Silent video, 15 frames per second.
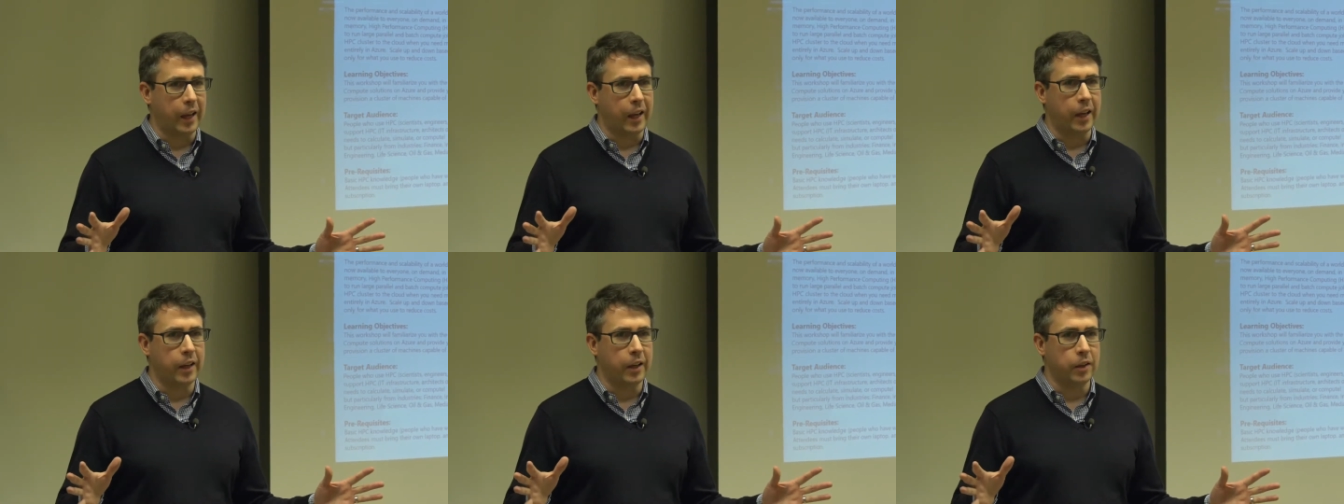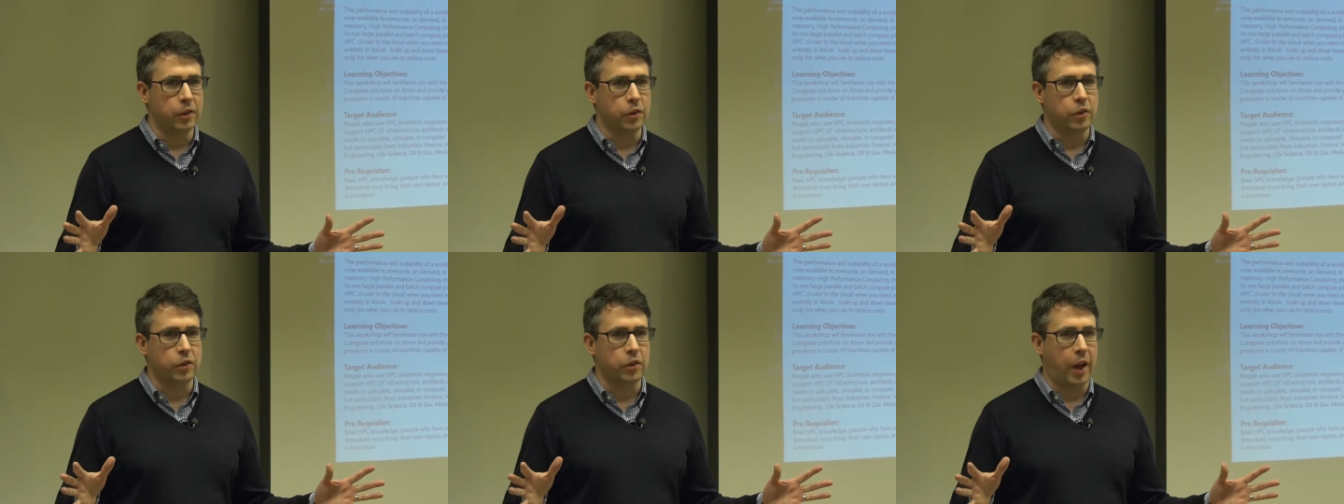
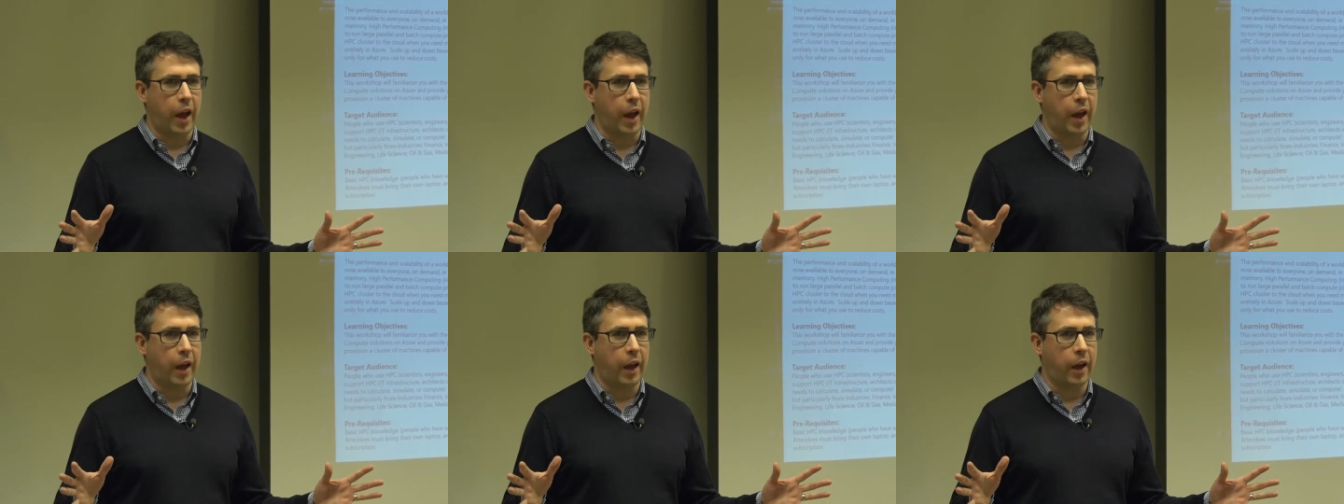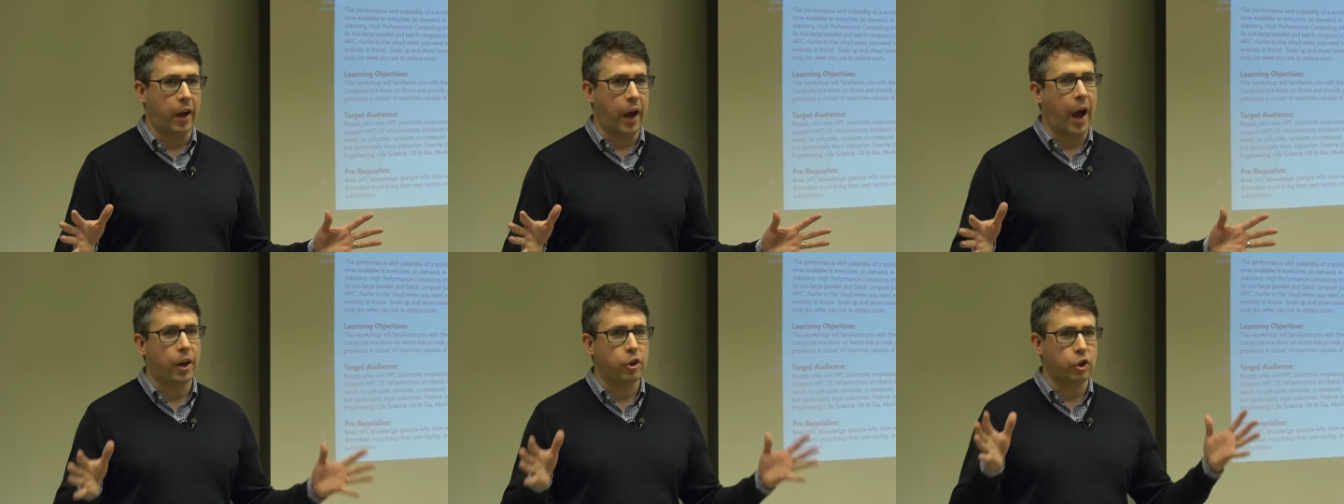is
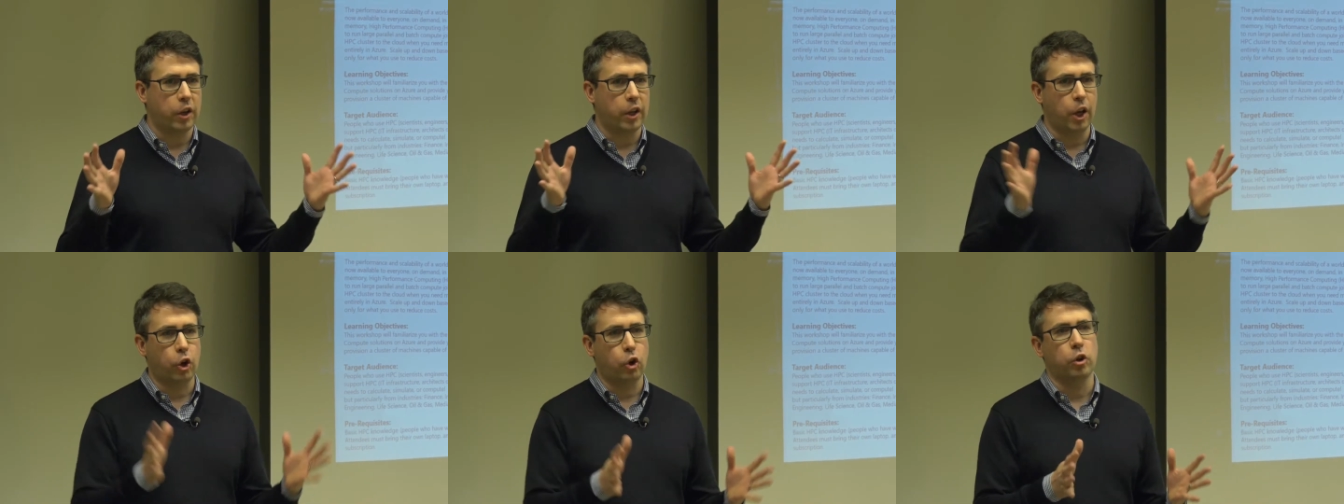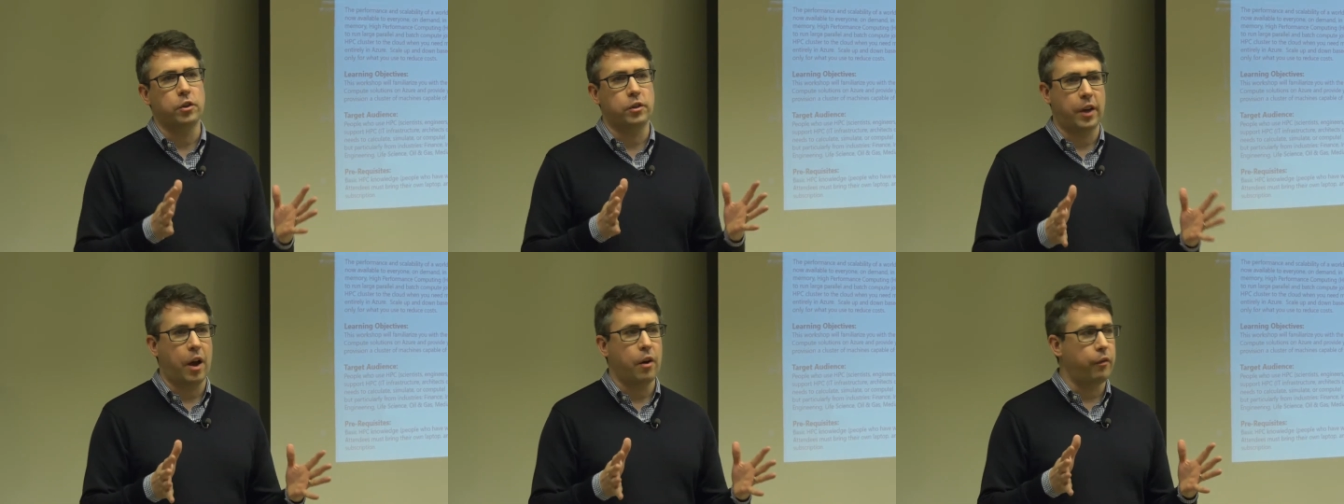actually a cut
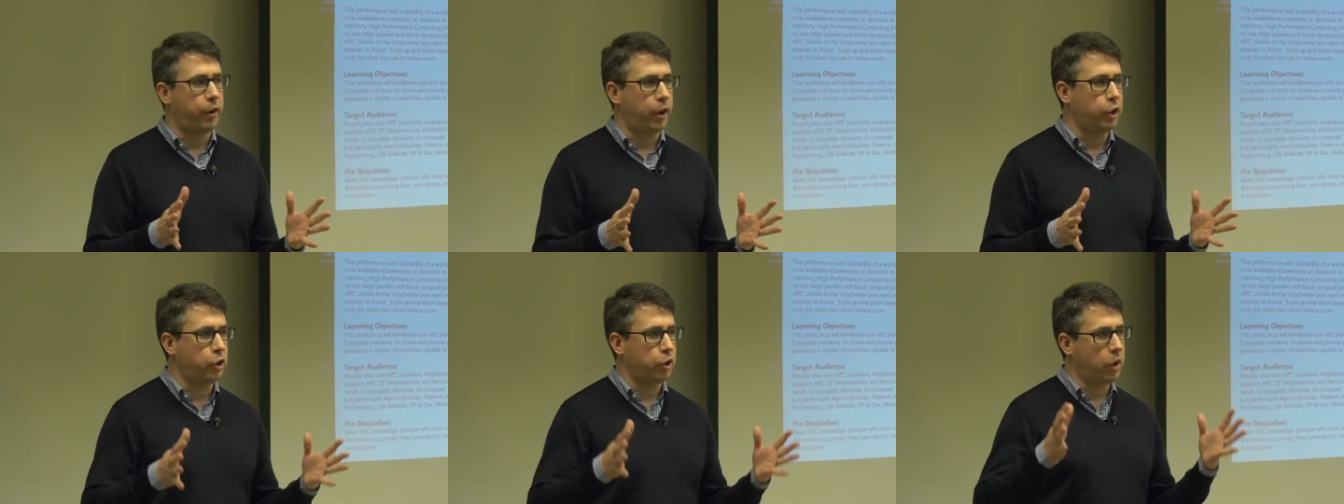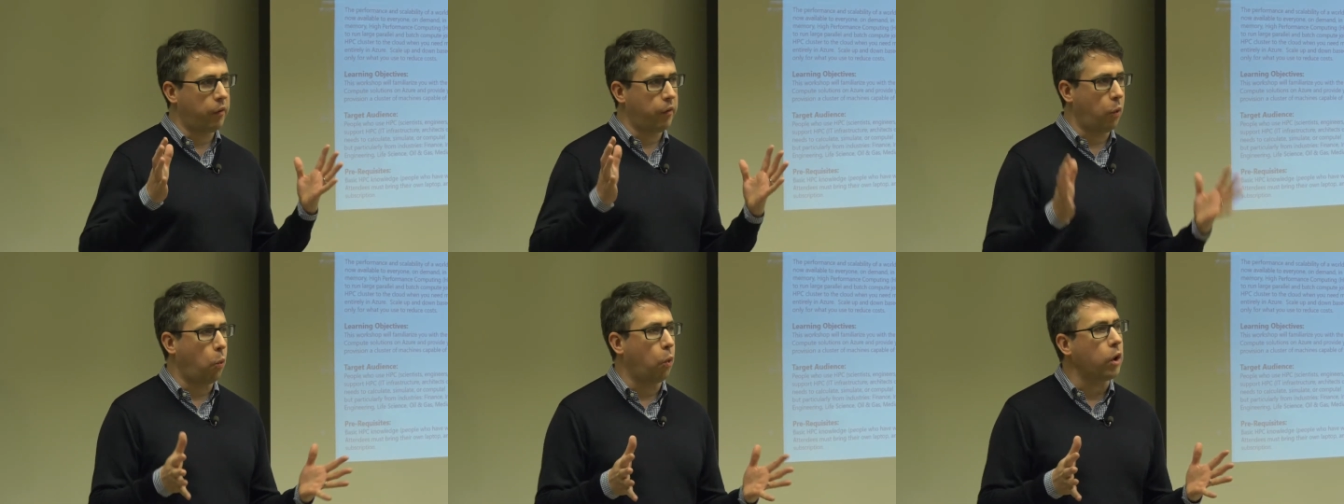down version of
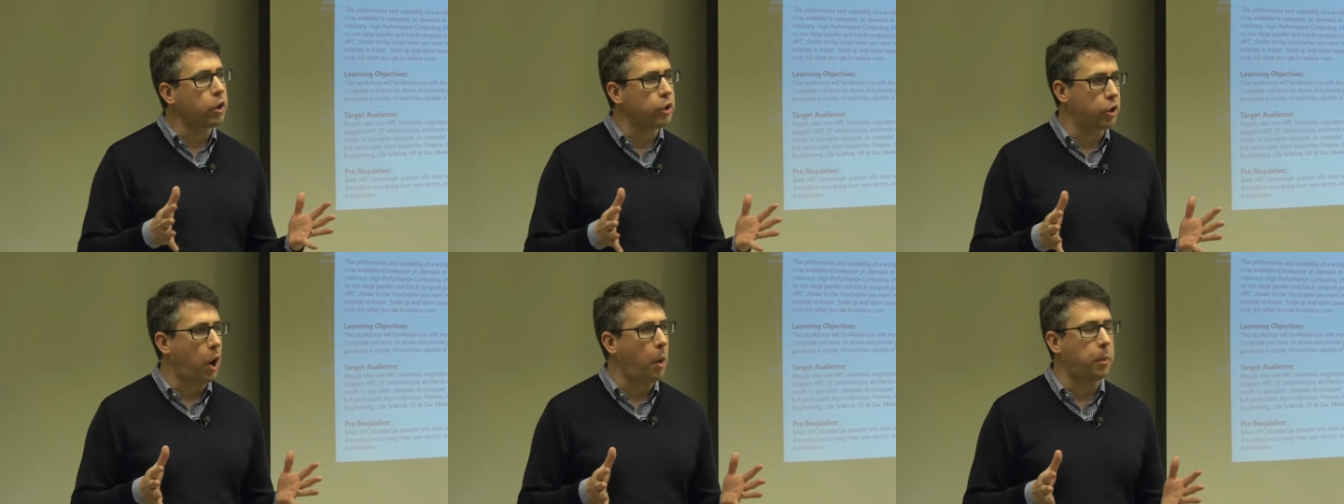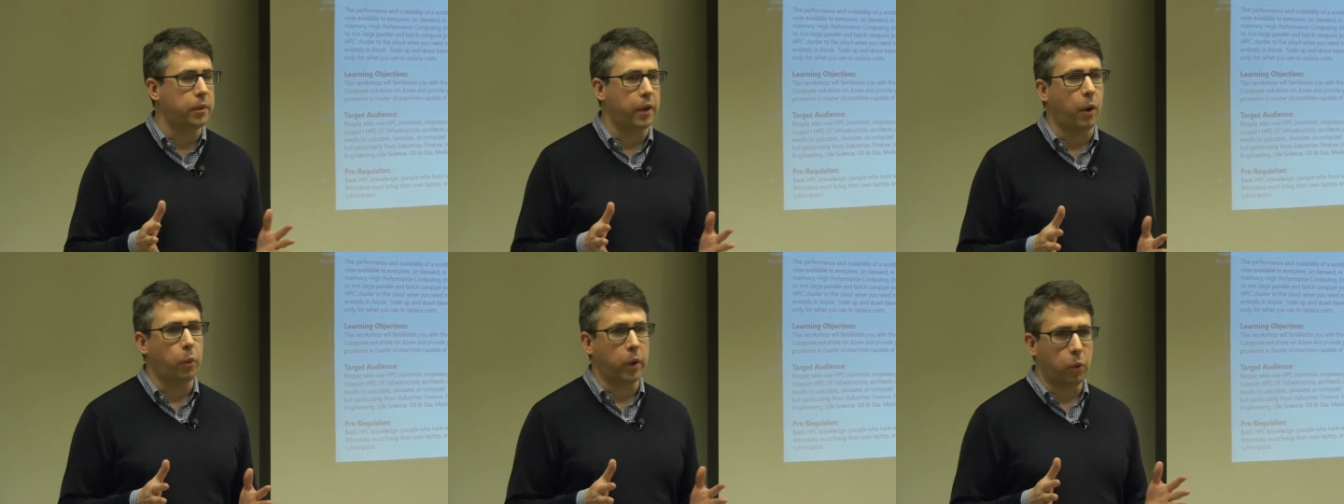a workshop
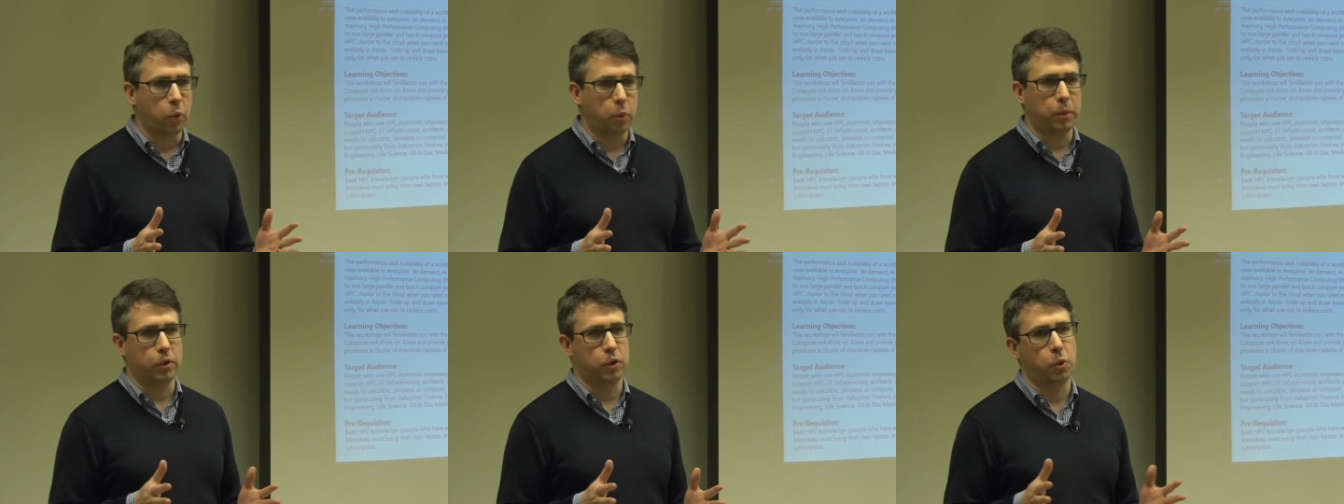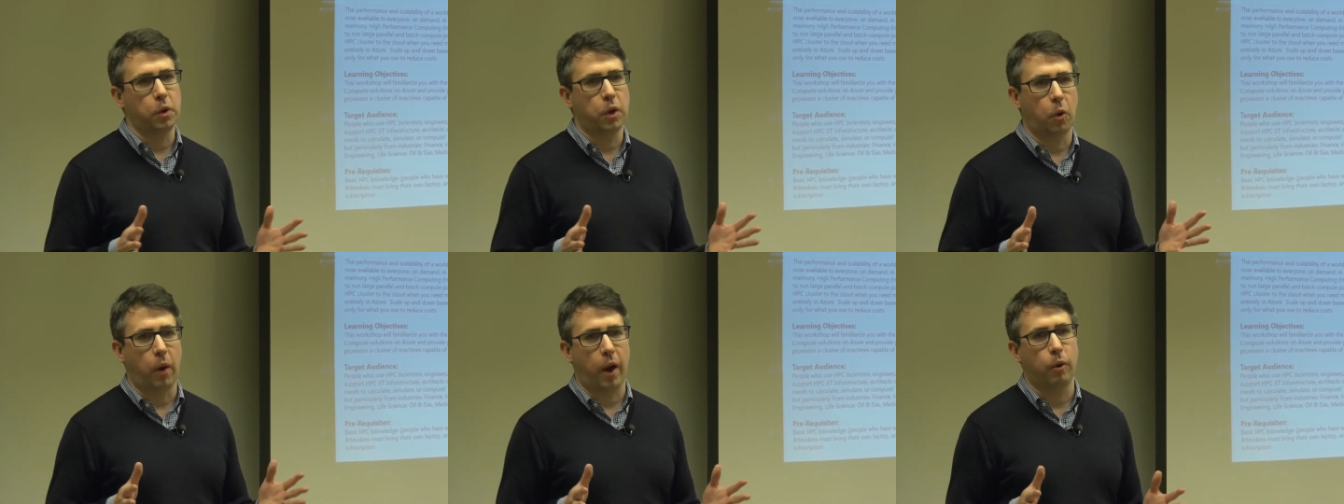that we will be
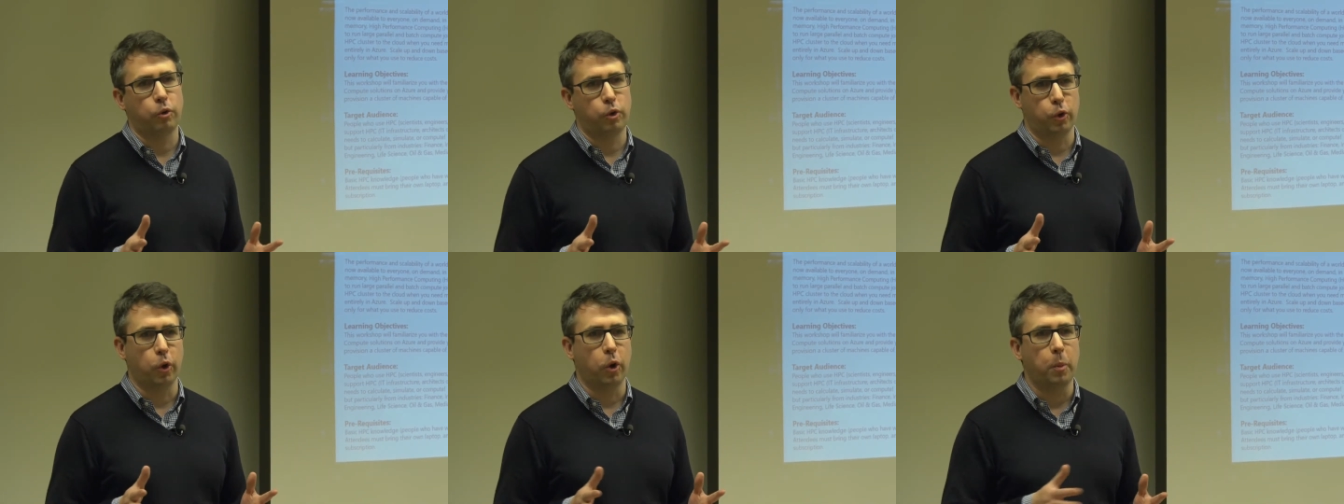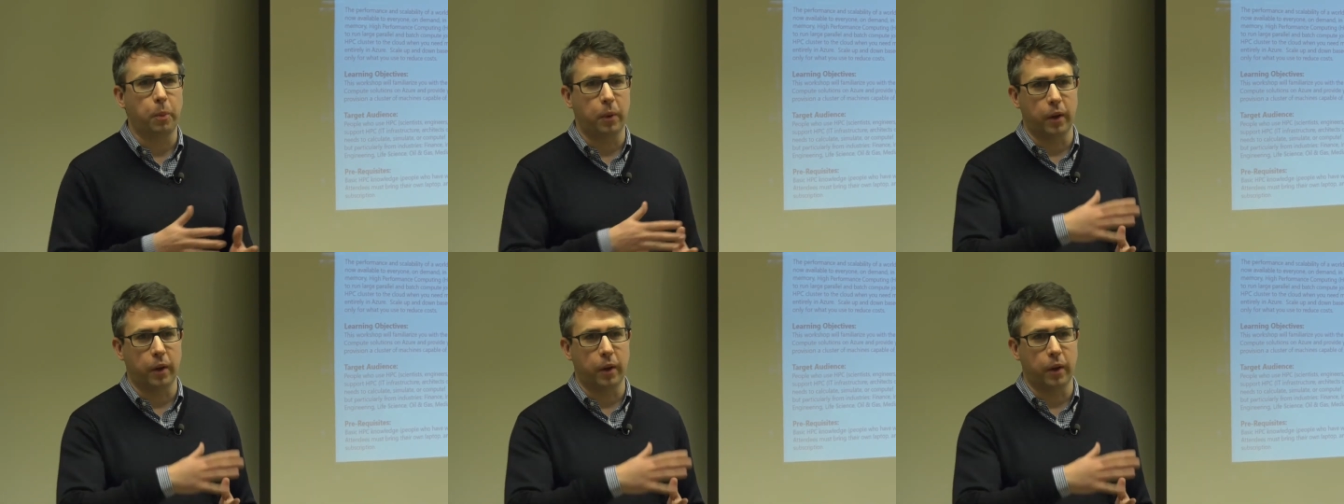doing around Europe